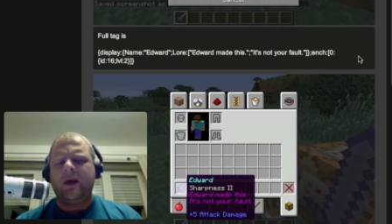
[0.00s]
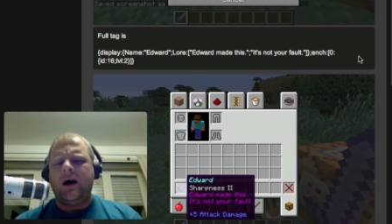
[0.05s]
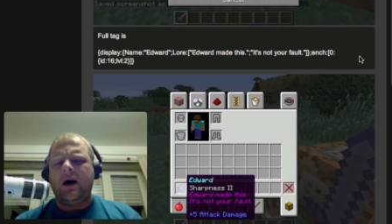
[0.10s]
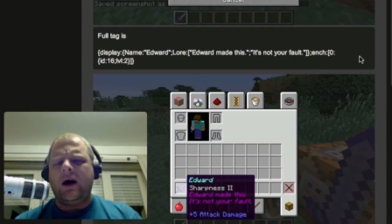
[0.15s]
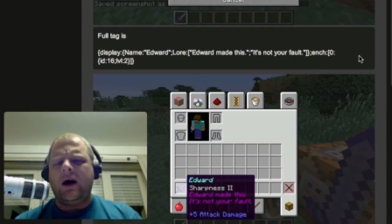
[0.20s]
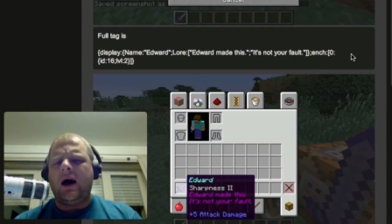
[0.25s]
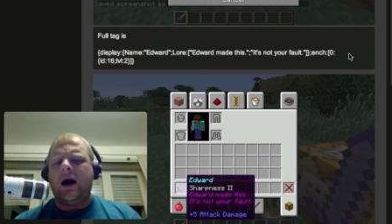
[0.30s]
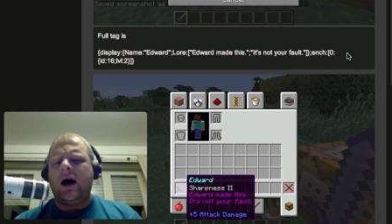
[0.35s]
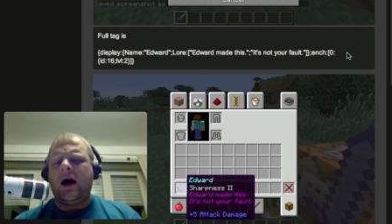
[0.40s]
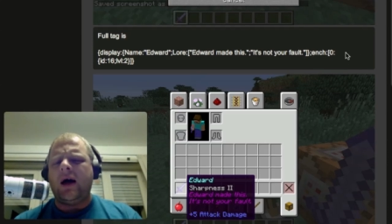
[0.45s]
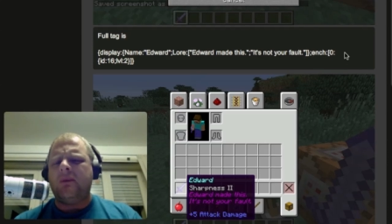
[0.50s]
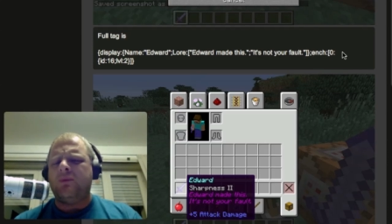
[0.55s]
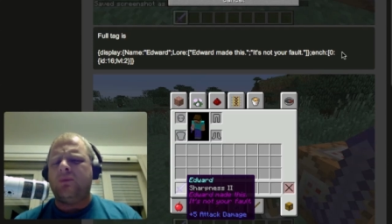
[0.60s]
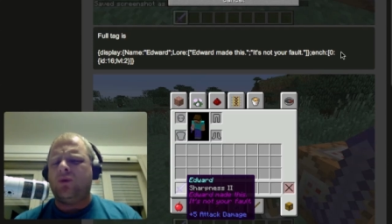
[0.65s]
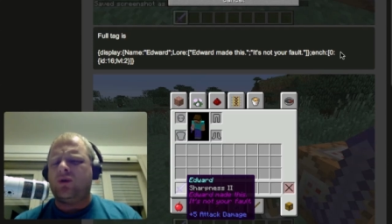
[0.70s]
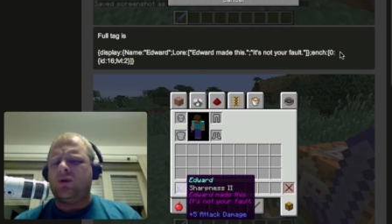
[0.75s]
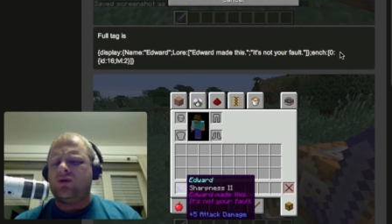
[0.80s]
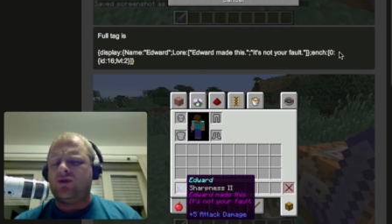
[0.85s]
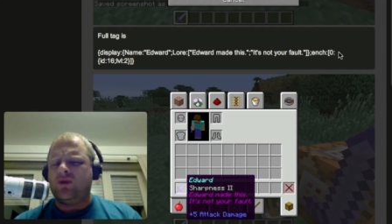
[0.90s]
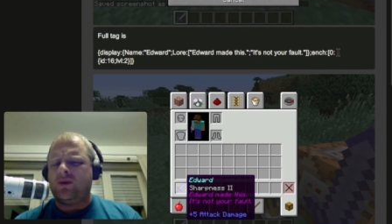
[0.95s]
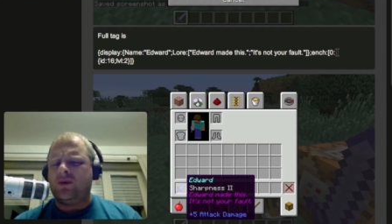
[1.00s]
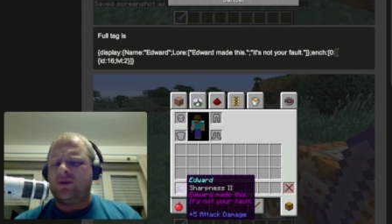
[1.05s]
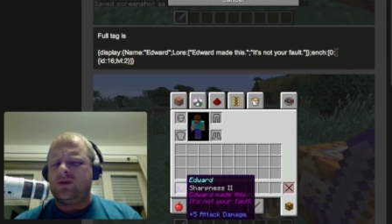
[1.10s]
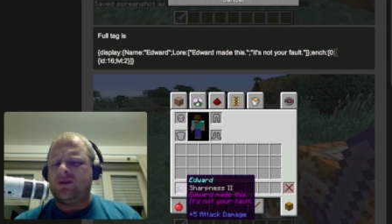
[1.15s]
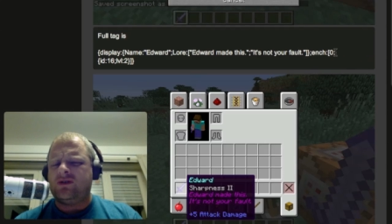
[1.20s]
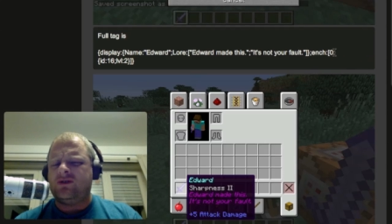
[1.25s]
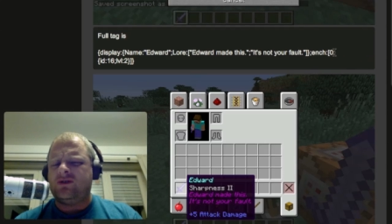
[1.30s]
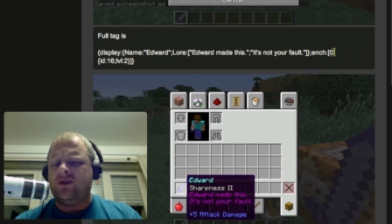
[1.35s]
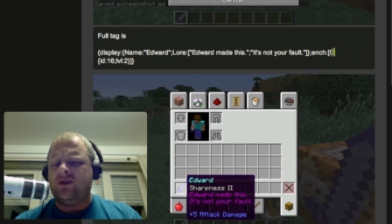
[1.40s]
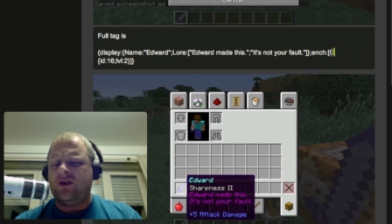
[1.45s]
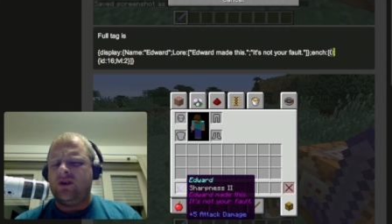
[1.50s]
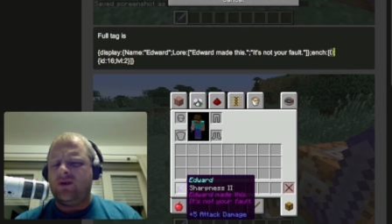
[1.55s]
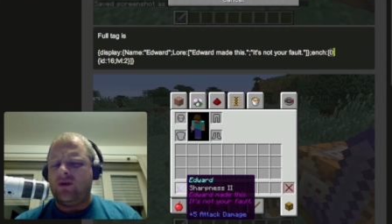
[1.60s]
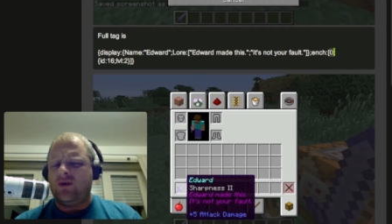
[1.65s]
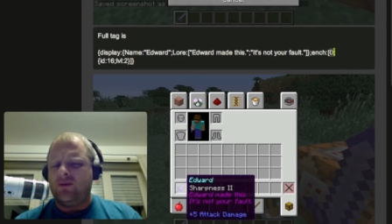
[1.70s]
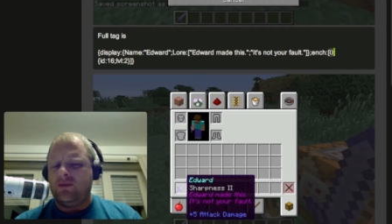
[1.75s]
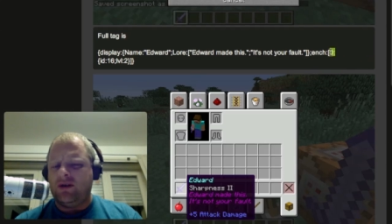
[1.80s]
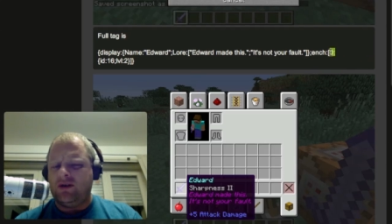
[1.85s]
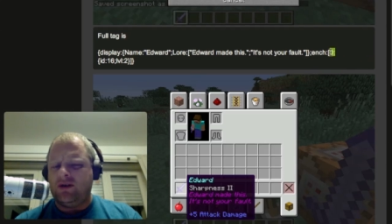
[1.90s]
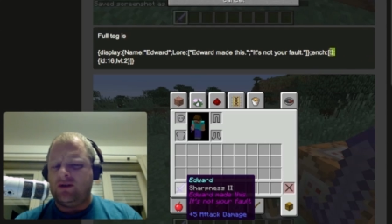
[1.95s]
I'm not sure what the
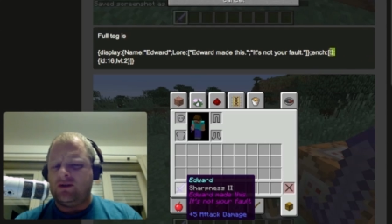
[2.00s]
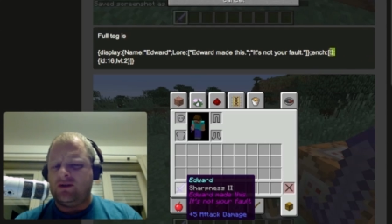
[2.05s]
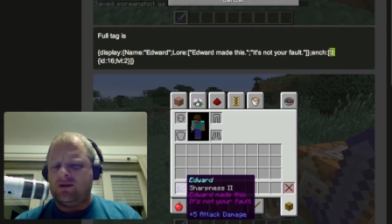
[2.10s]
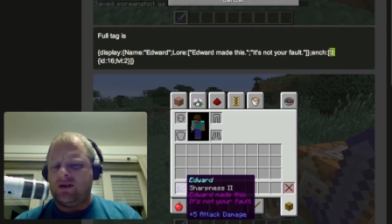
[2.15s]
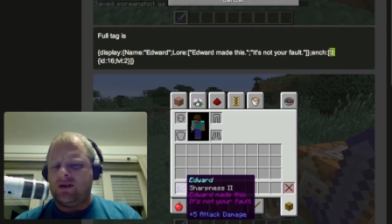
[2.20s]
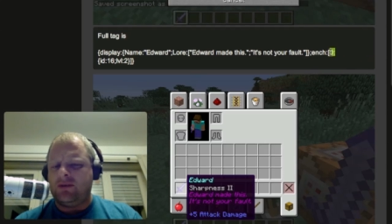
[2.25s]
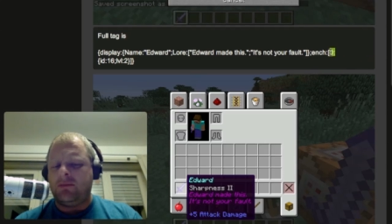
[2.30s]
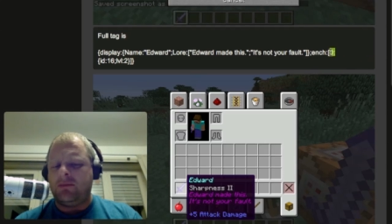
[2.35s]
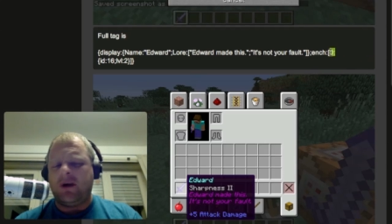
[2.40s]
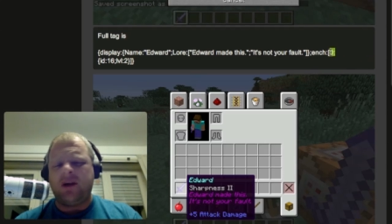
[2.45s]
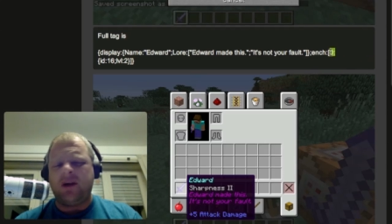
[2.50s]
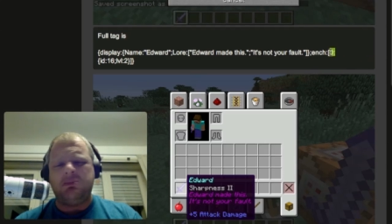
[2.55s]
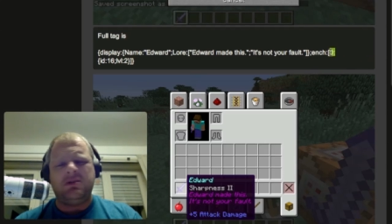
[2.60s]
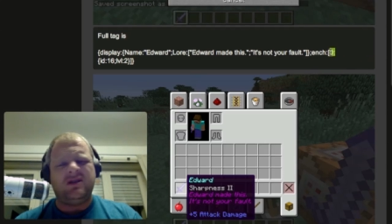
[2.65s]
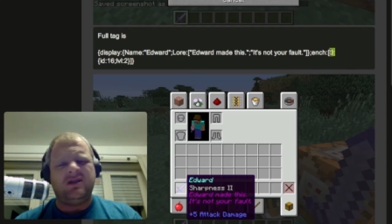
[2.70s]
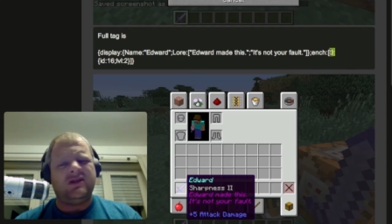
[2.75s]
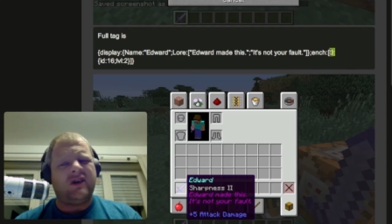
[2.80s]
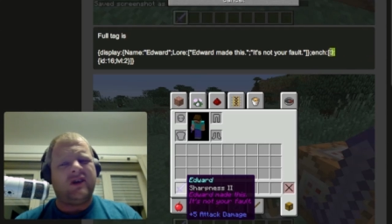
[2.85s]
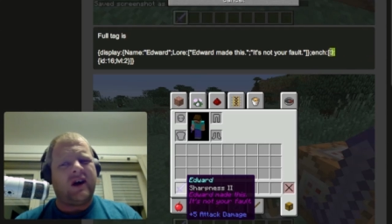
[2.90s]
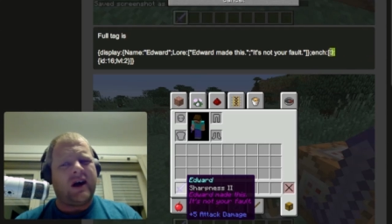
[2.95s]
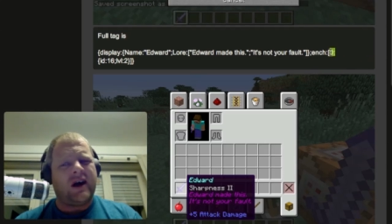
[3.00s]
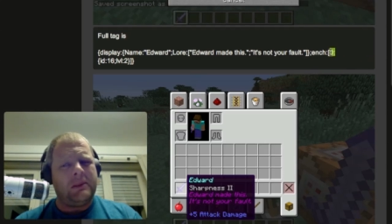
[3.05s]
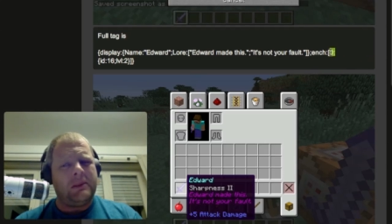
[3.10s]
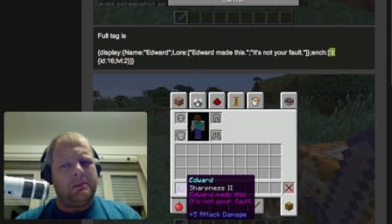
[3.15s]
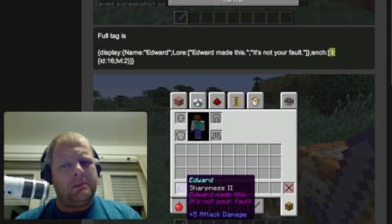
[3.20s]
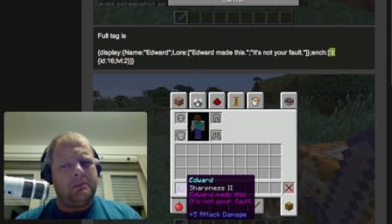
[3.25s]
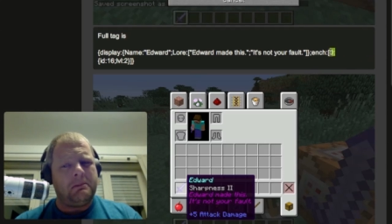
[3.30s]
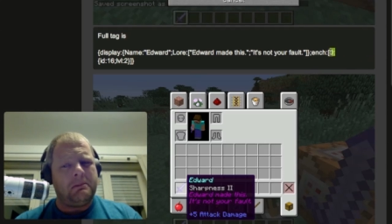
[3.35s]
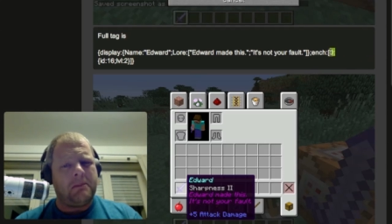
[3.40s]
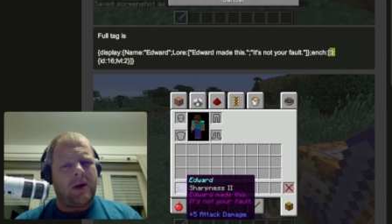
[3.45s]
0 means. It might be time.